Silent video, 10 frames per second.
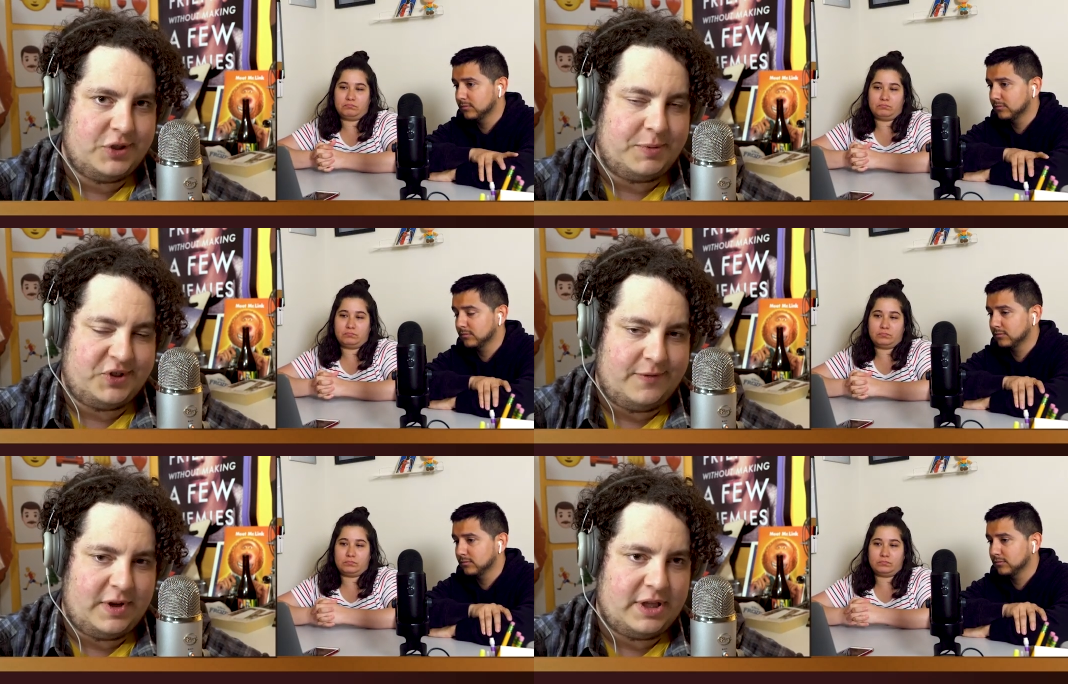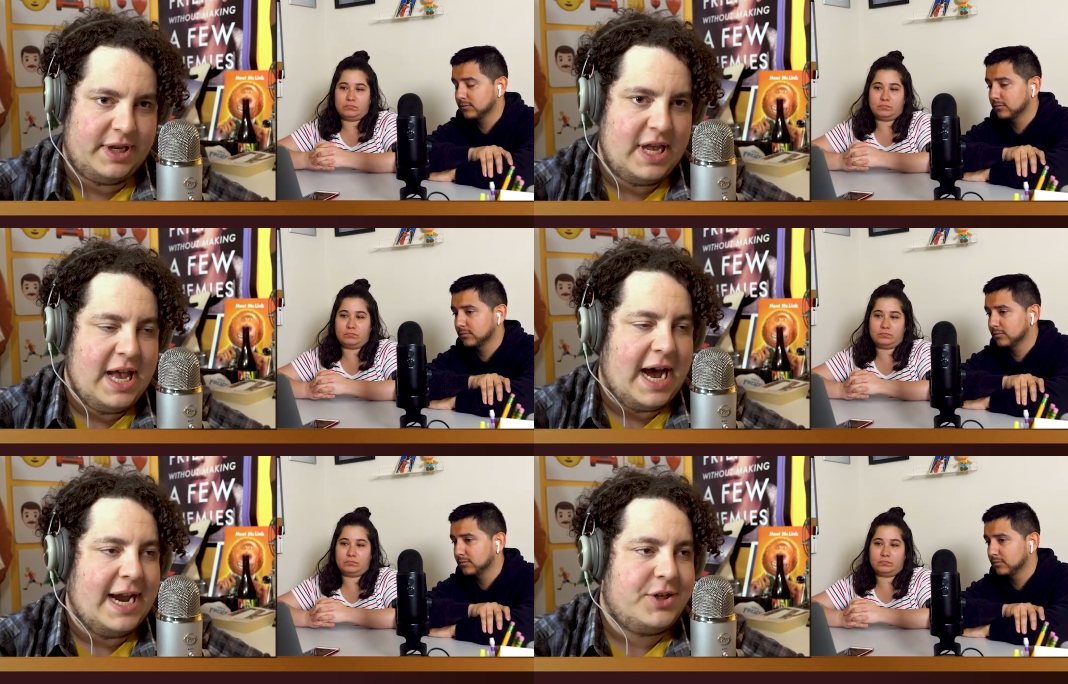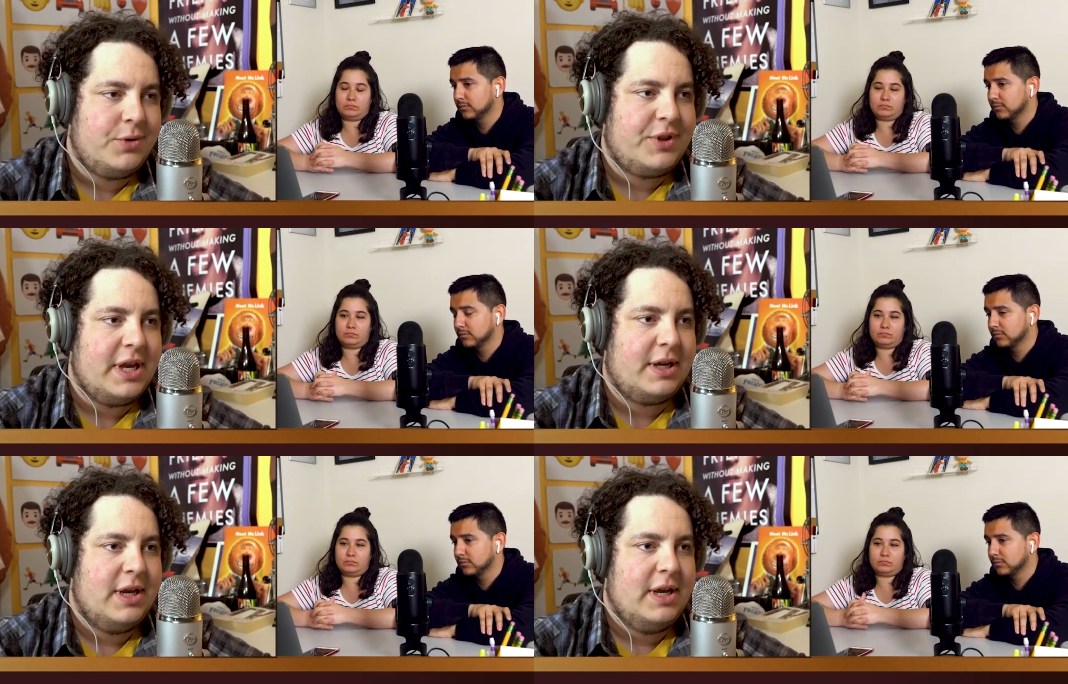Speaker 1: specifically. I do think